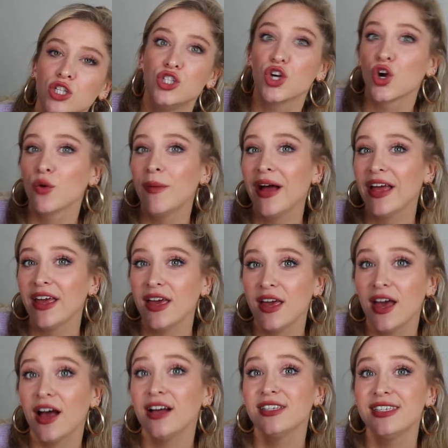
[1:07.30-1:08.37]

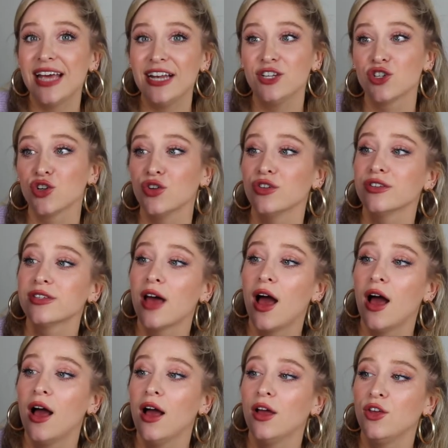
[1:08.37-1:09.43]
Derma-E Essentials.
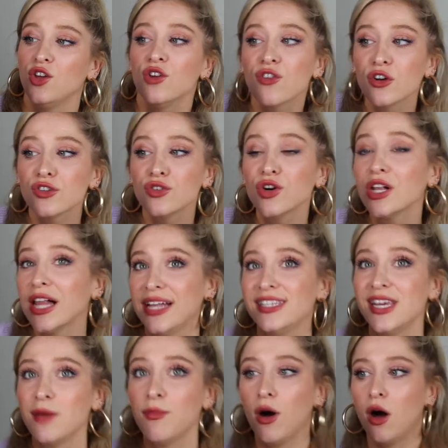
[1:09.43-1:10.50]
Universal
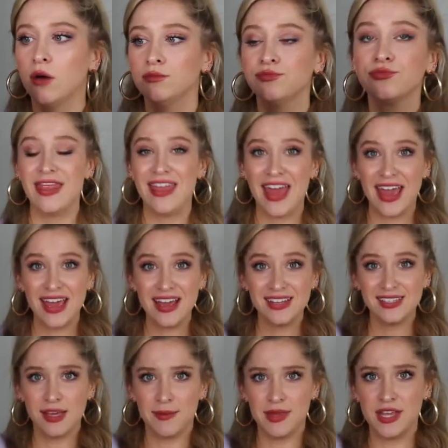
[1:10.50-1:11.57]
Cleansing Balm. They
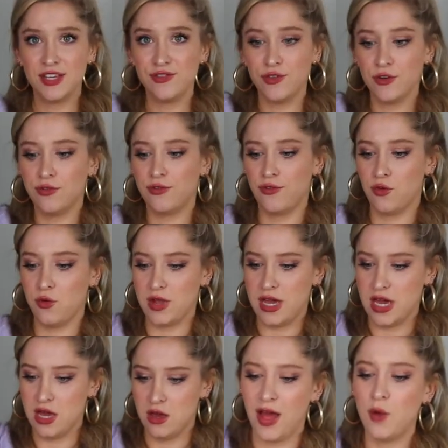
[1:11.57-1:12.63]
sent me this for
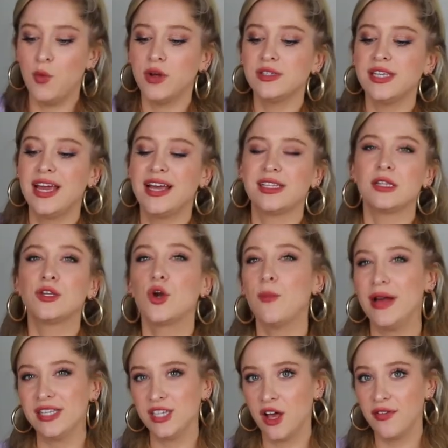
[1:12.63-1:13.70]
free. I will say it gets a little
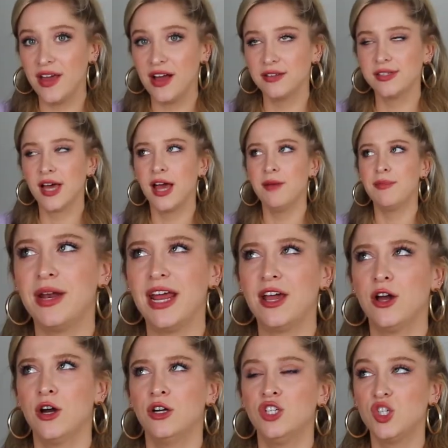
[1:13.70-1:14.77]
messy on the outside, but it
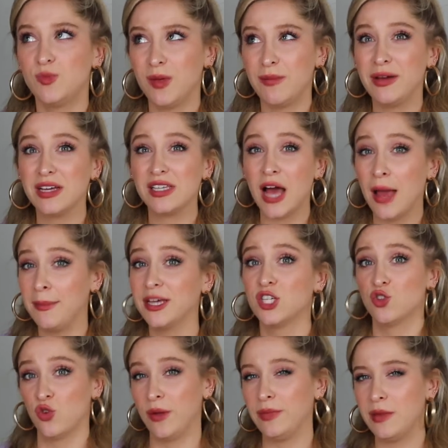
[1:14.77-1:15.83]
could just be because I'm
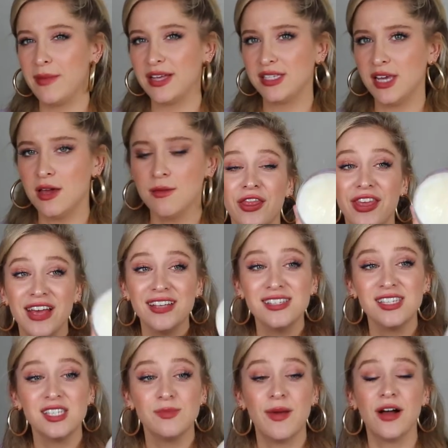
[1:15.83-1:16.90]
extremely messy. This
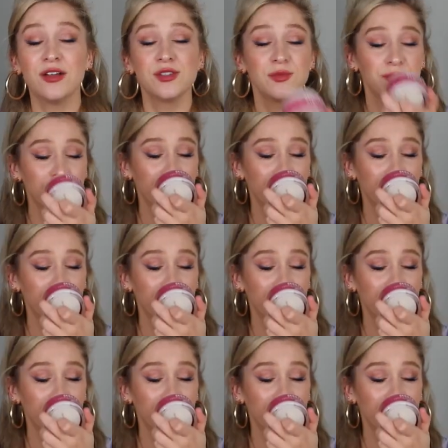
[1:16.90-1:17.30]
smells